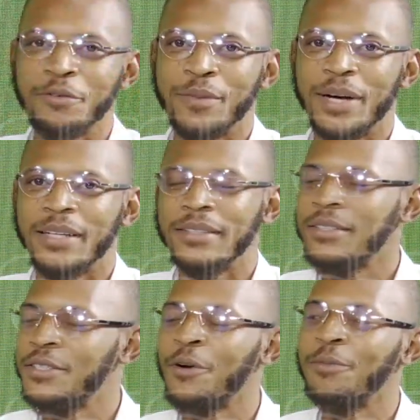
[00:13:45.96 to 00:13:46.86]
of my
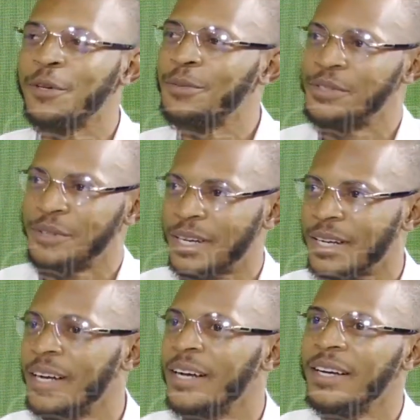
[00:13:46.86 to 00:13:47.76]
top, top
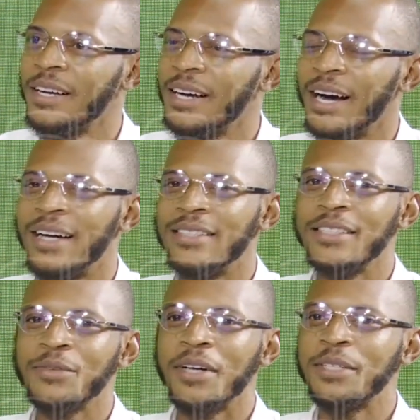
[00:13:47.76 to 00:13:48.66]
striker.
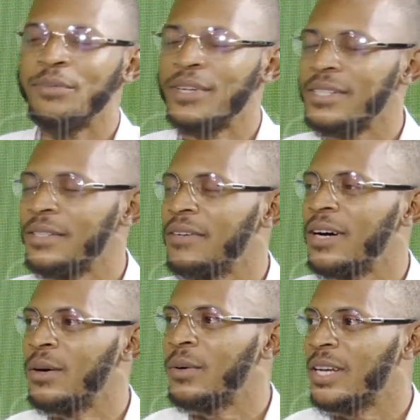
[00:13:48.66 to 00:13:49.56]
And it's quite impressive
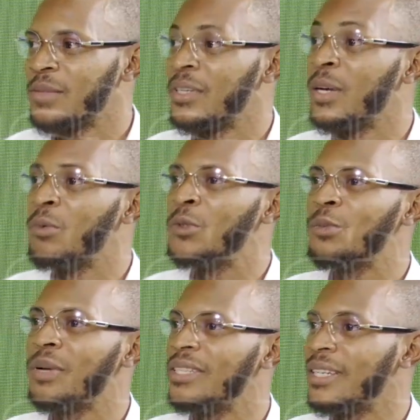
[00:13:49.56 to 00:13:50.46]
how he has been able
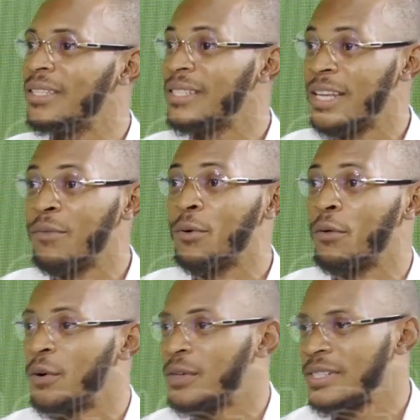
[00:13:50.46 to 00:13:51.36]
to maintain this level
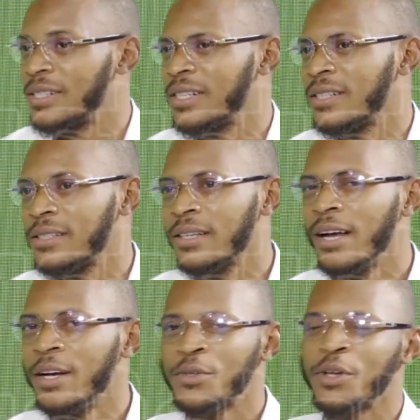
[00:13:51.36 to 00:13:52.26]
of consistency.
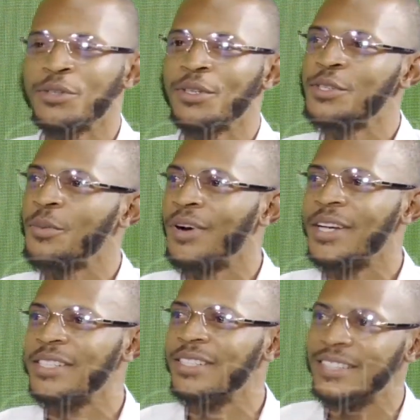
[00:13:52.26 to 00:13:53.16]
So it's not
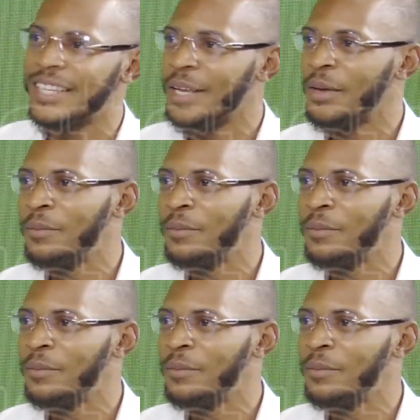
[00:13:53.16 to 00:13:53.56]
surprising seeing